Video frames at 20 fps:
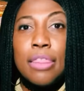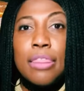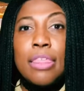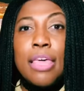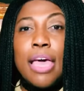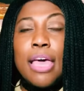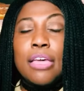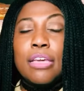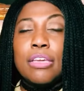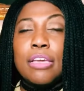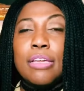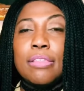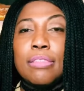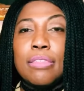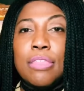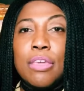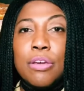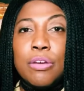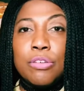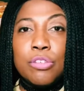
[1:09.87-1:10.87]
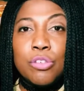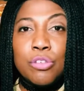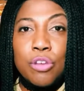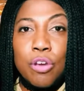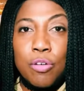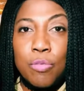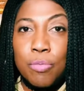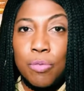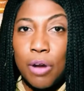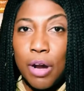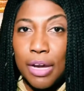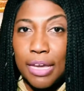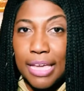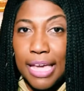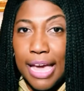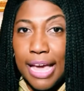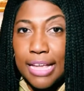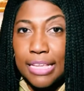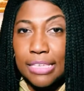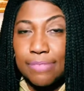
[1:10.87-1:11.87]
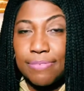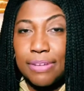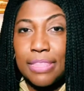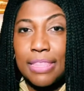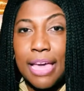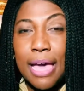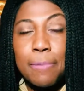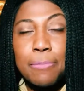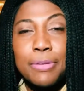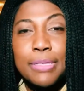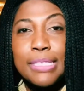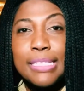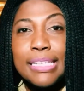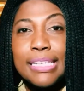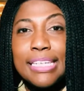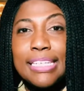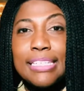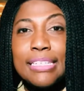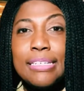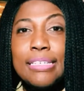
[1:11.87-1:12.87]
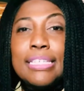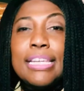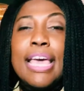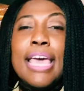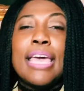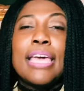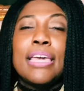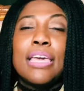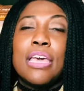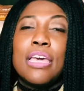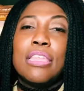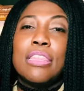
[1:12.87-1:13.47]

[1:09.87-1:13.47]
that there's no broadcast for that particular day,